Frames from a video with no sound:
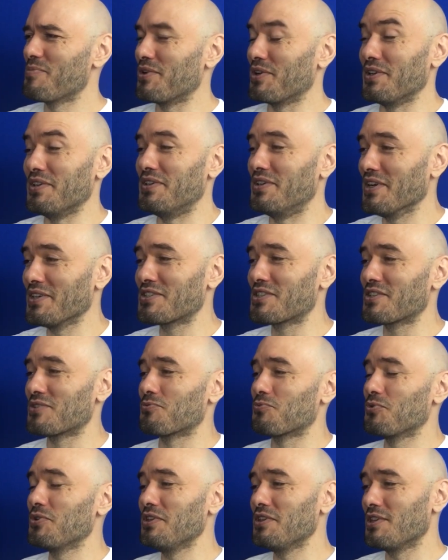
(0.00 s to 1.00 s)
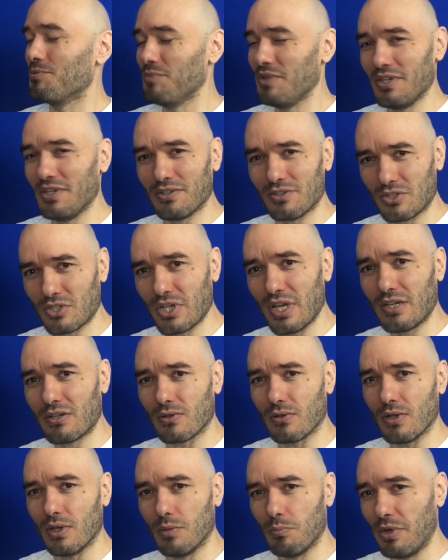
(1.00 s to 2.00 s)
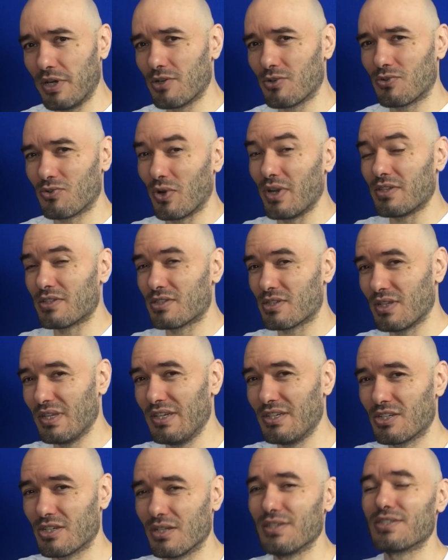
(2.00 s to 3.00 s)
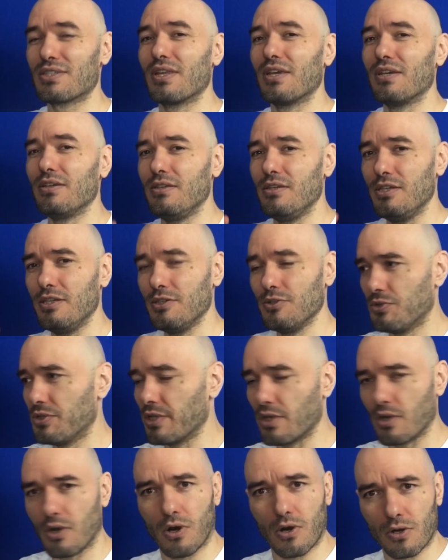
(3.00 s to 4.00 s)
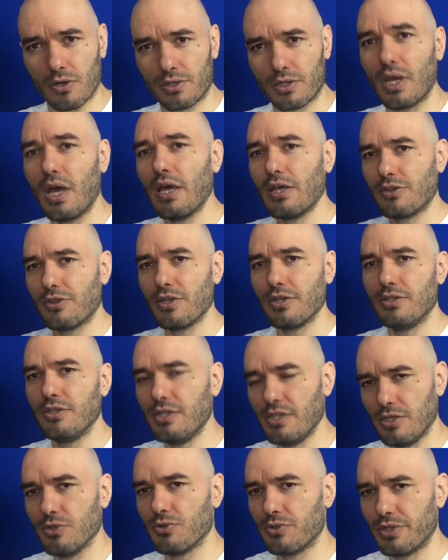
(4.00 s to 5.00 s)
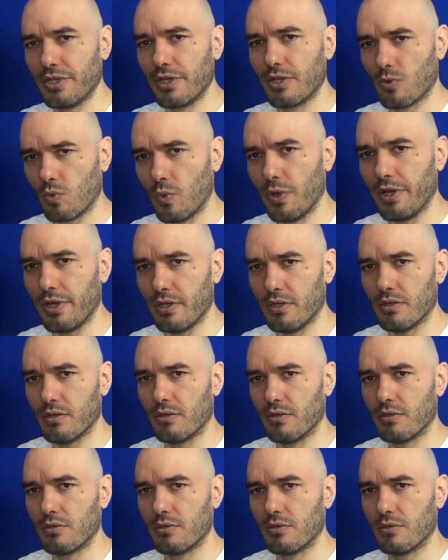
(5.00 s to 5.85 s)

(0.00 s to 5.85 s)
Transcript: it doesn't really mean gentle. A better translation is the yielding art, the yielding way.